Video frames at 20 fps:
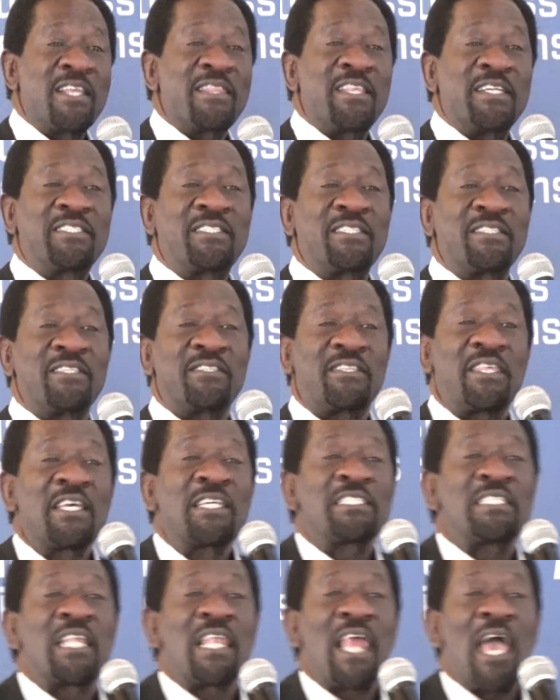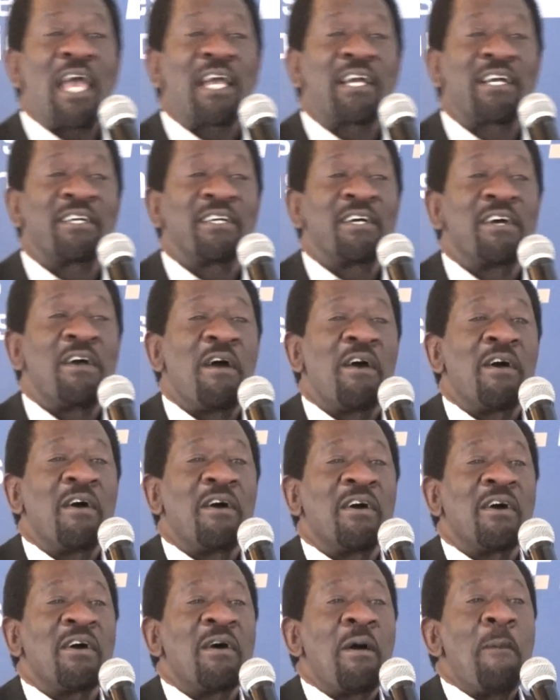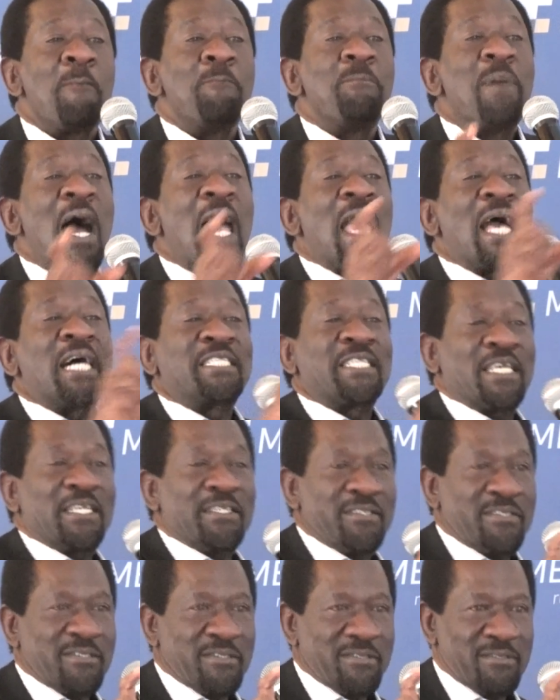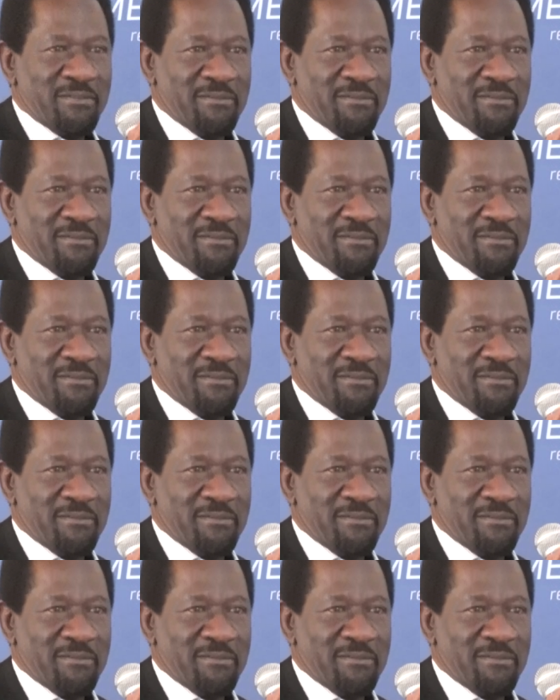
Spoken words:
that things like biases